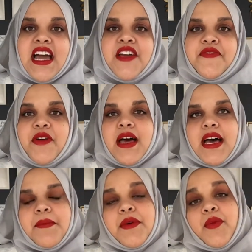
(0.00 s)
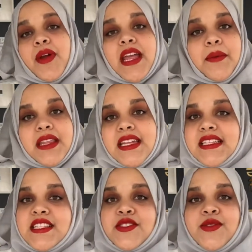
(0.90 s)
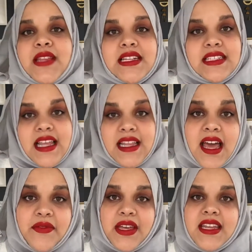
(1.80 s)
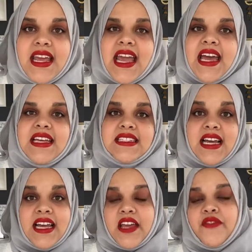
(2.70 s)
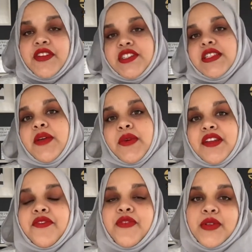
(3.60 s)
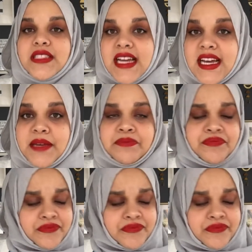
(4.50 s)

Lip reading: I've been working with henna since 2011, and I officially went full-time